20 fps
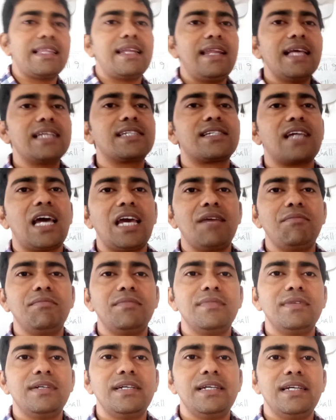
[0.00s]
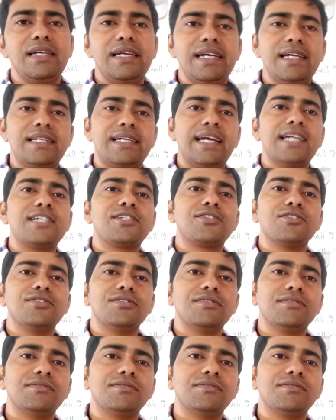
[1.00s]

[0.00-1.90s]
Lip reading: the next time it gets